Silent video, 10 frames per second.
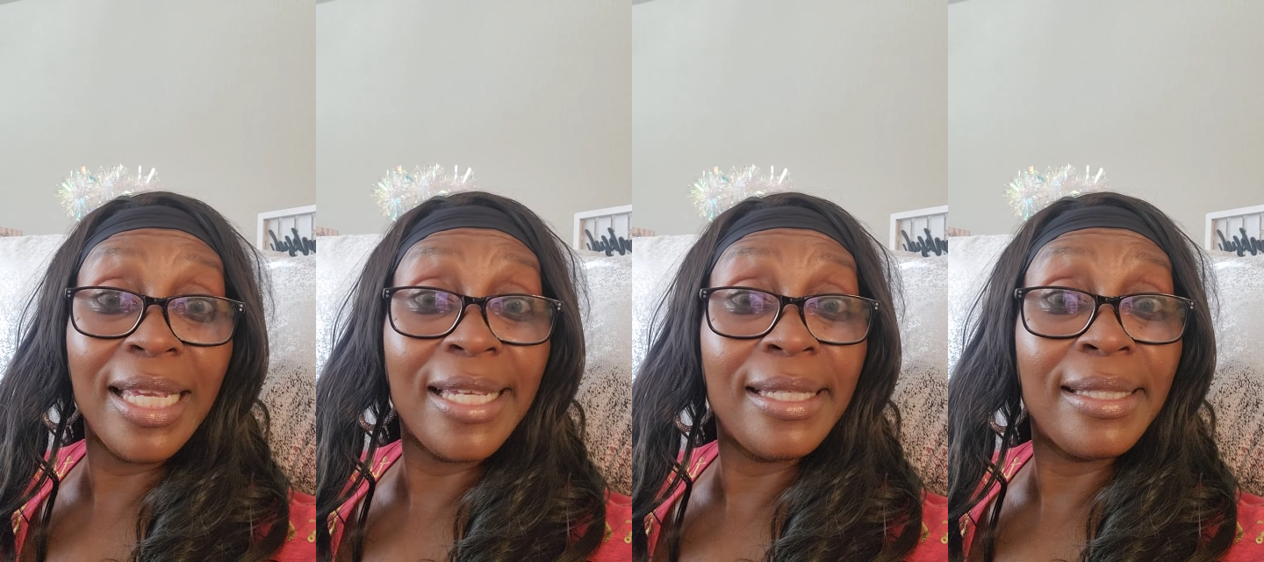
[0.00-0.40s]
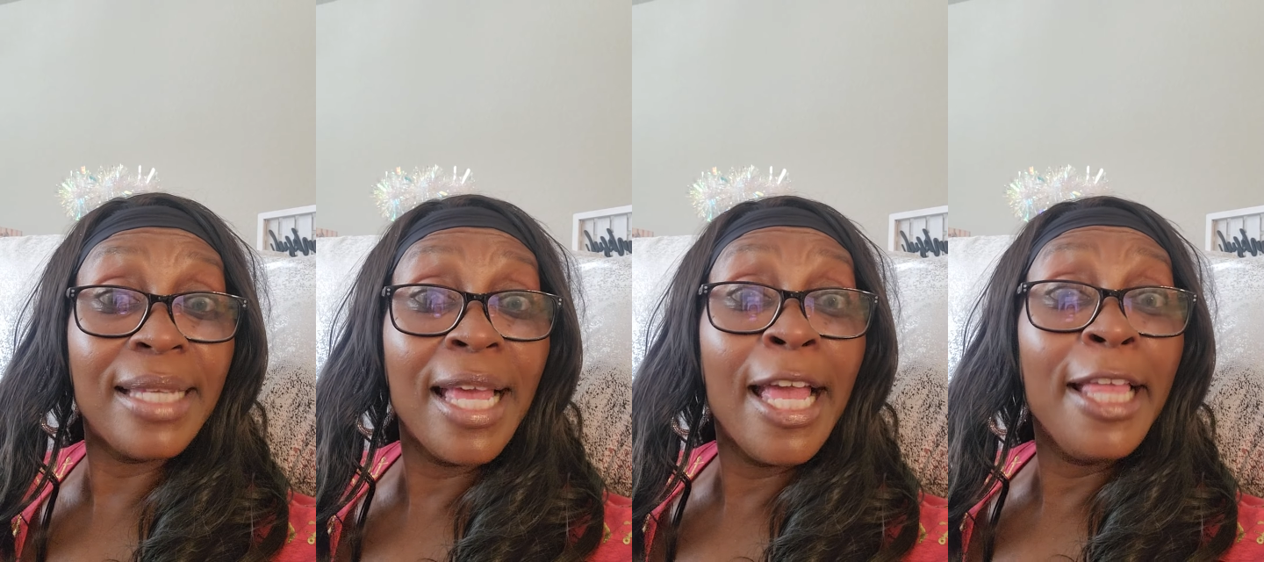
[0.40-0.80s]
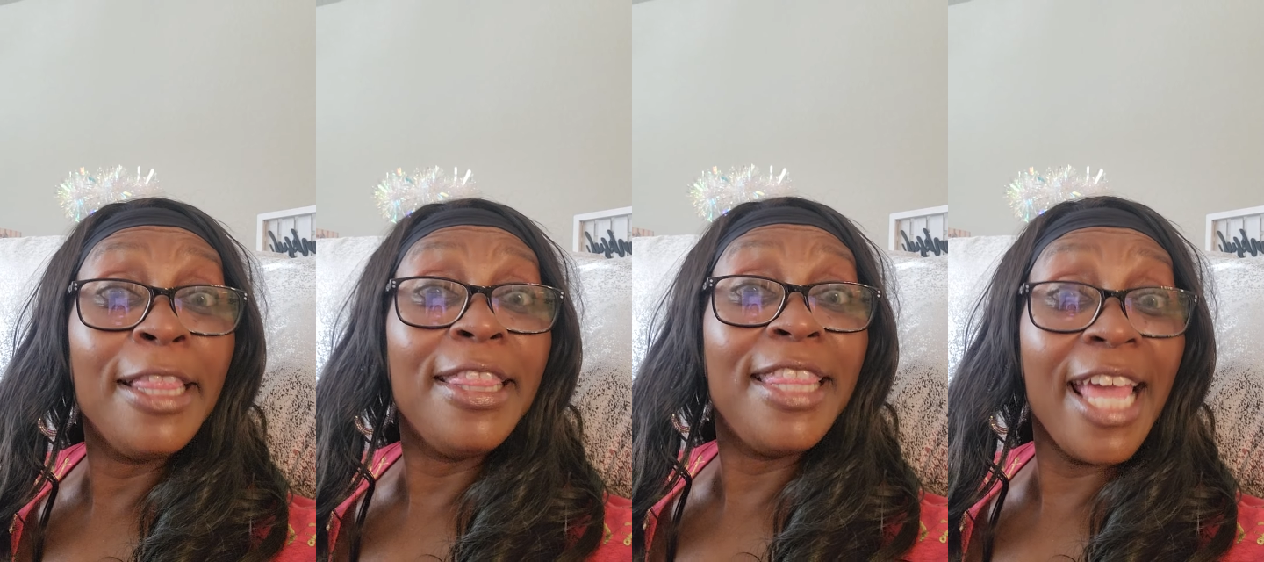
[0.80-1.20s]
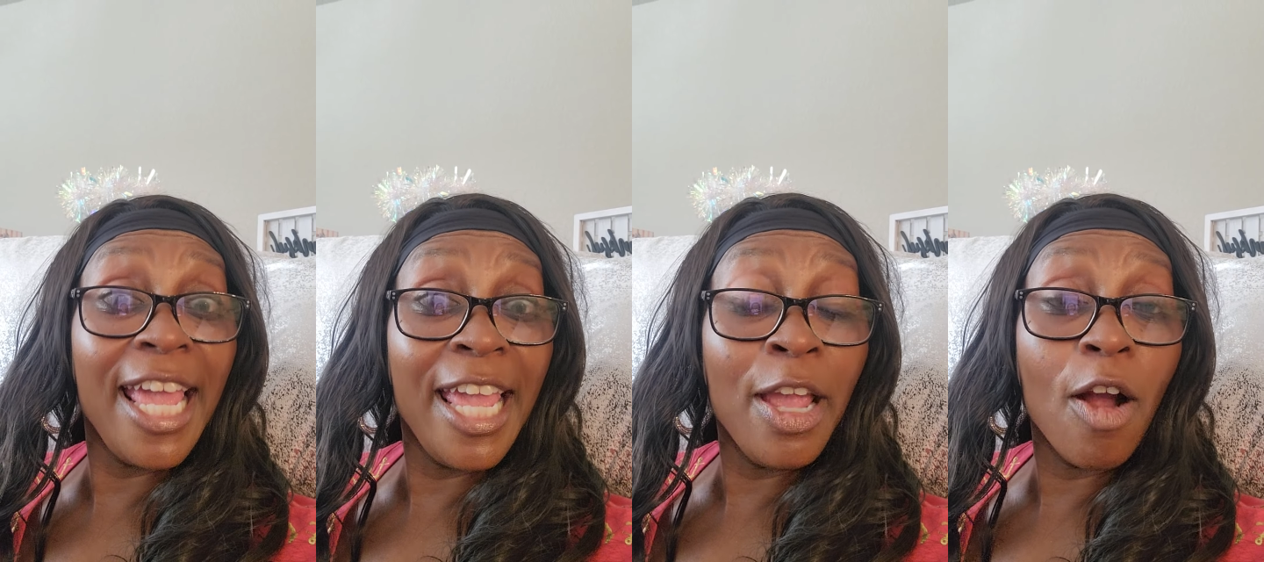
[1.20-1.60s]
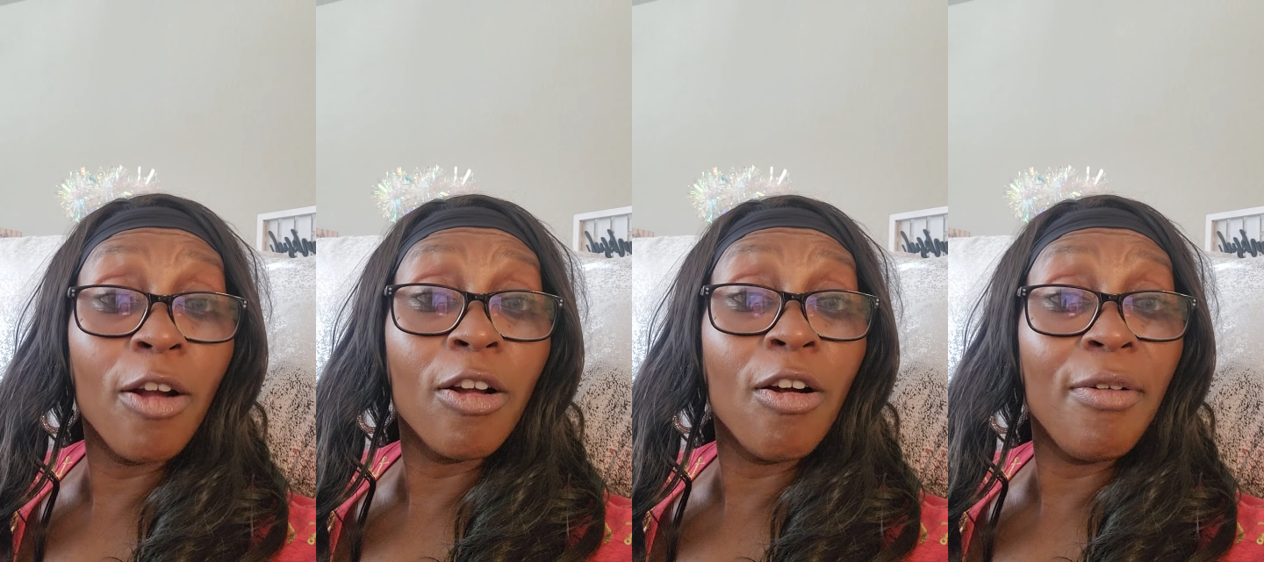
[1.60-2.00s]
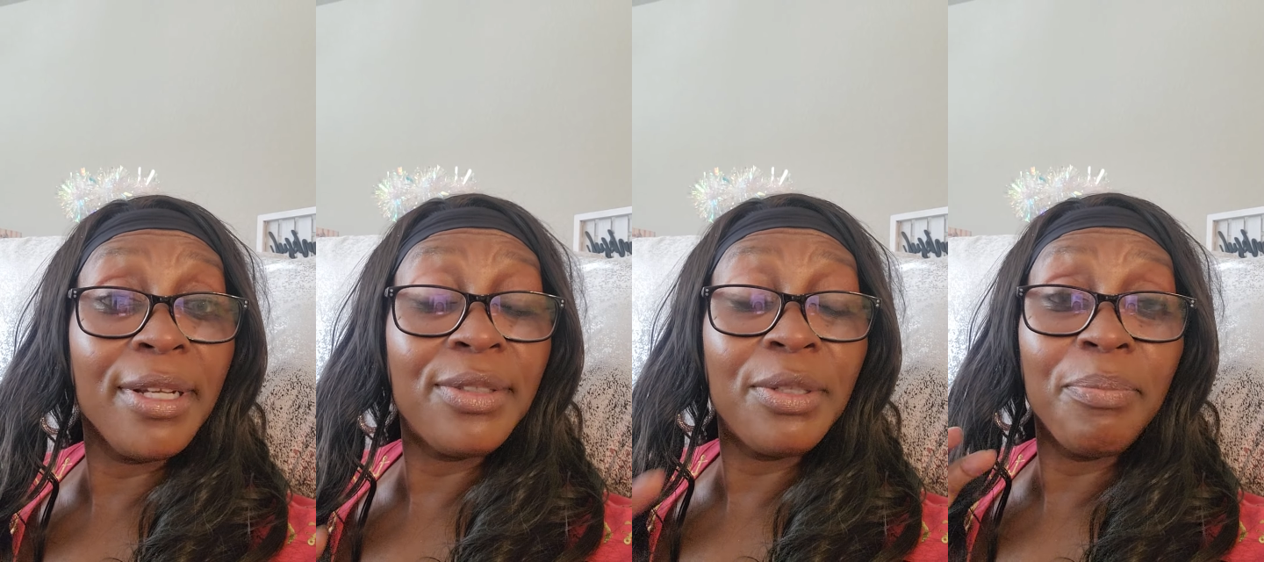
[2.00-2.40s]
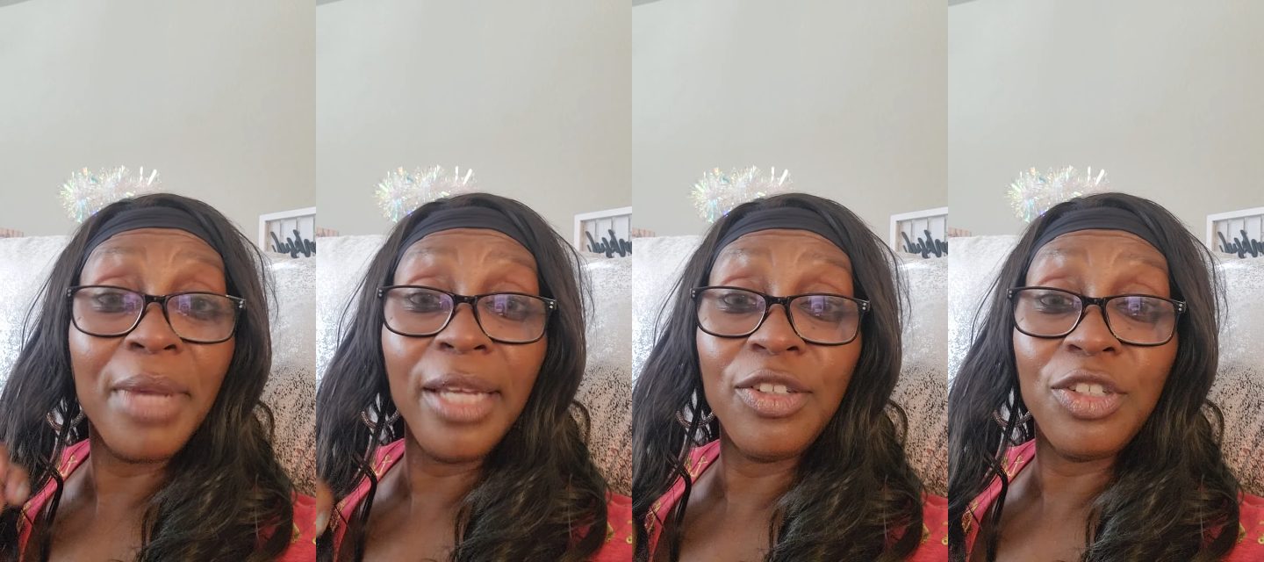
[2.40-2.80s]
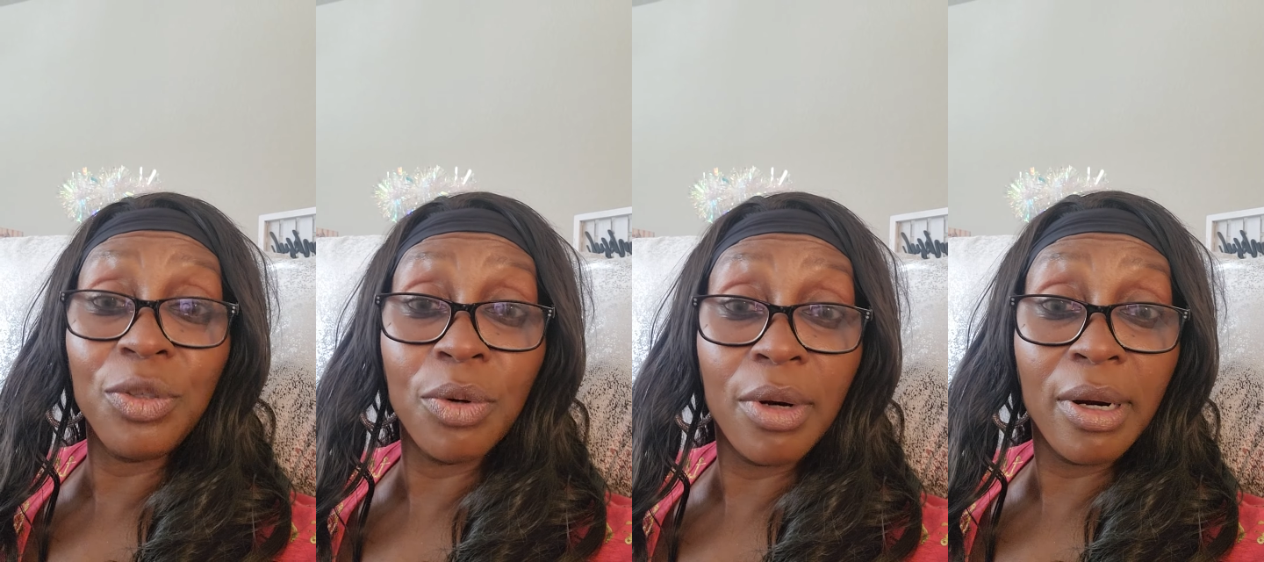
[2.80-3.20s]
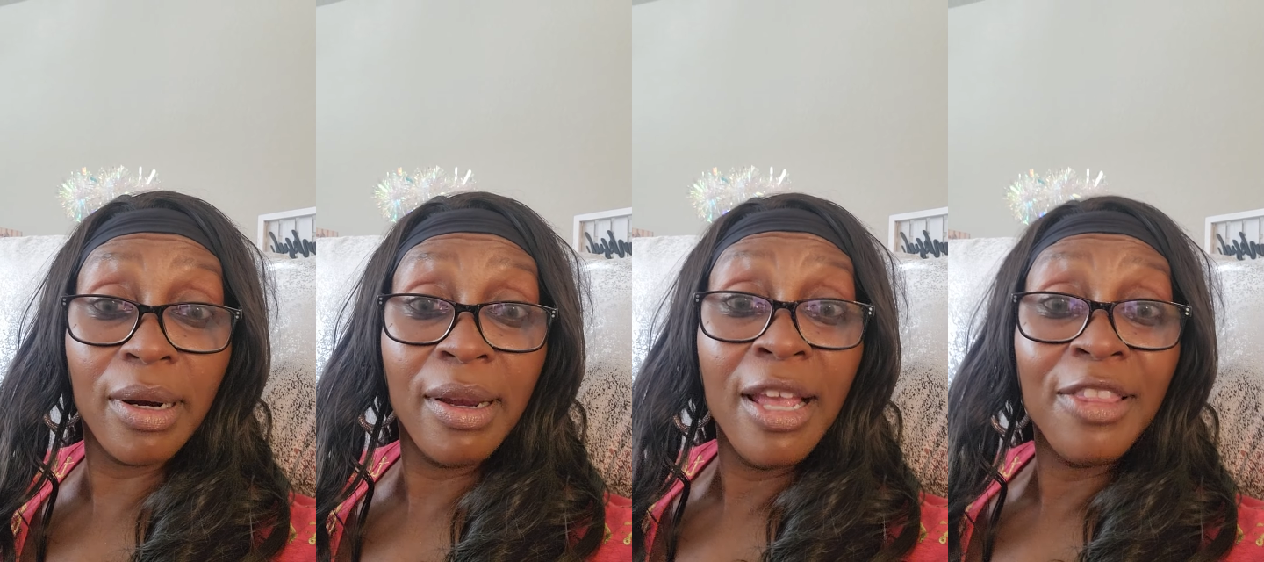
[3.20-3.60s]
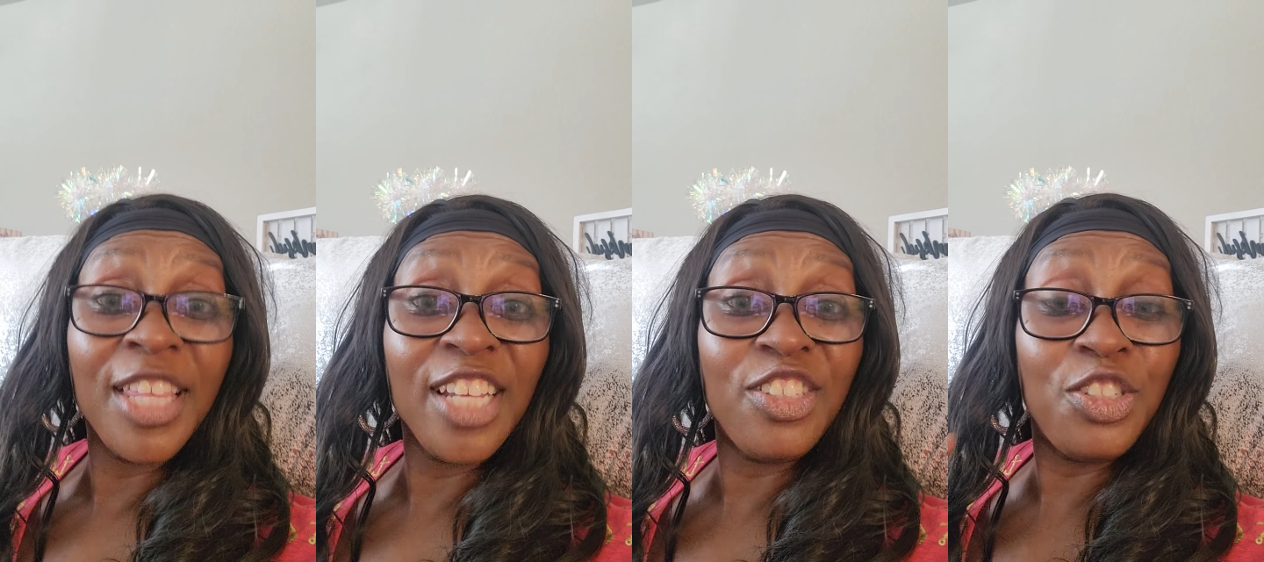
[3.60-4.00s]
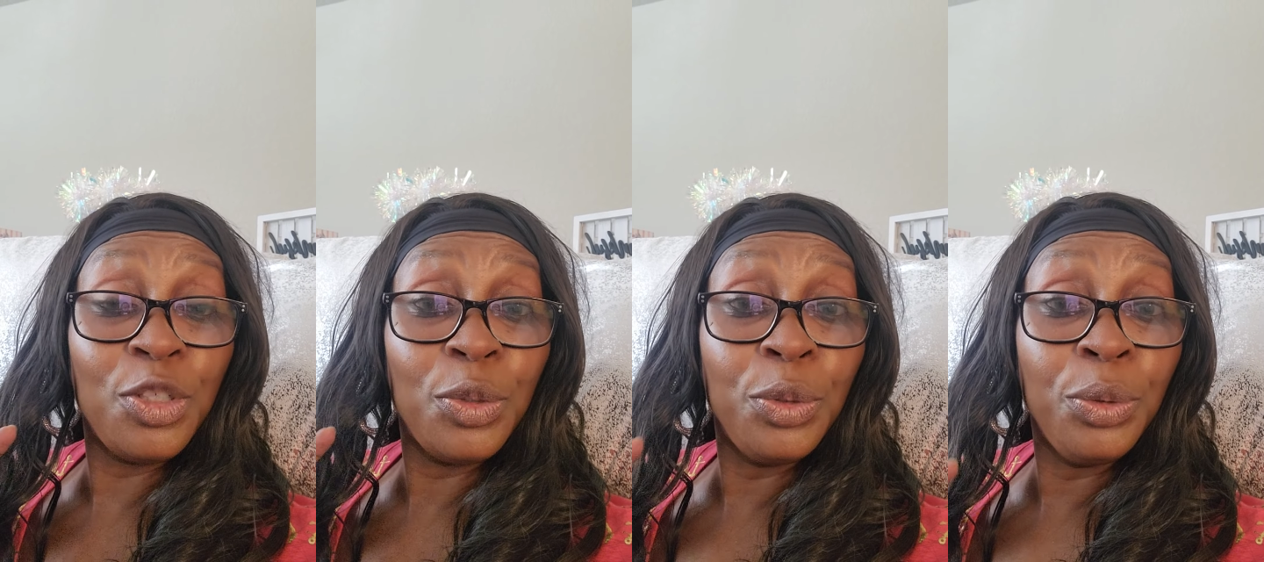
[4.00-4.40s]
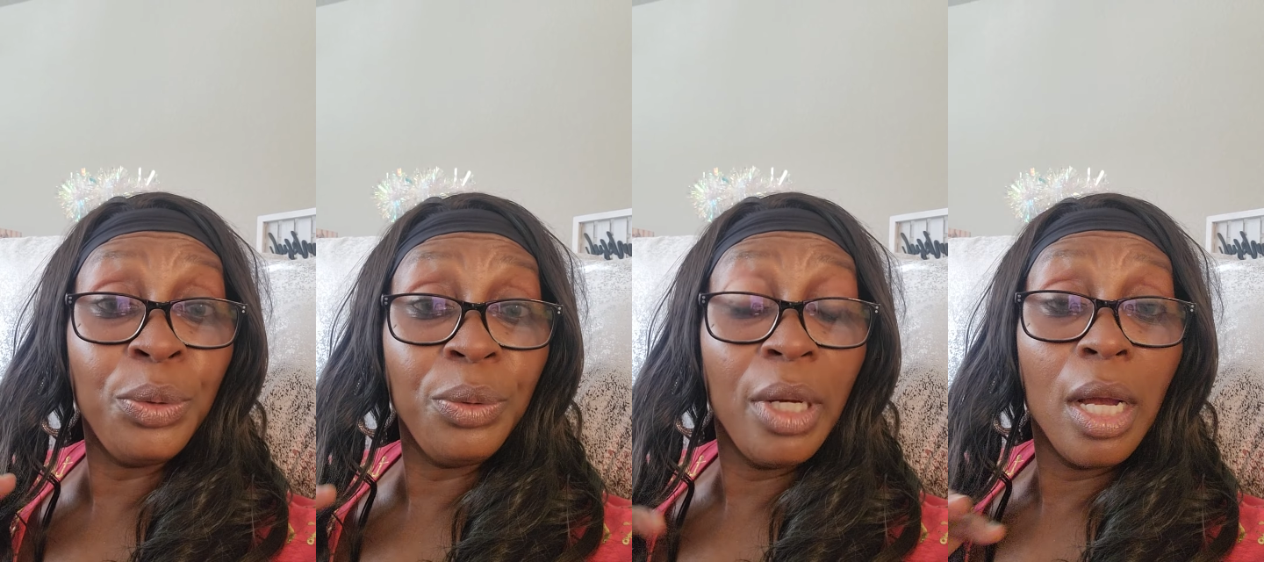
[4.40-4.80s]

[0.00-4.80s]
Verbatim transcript: is they are going to make sure that you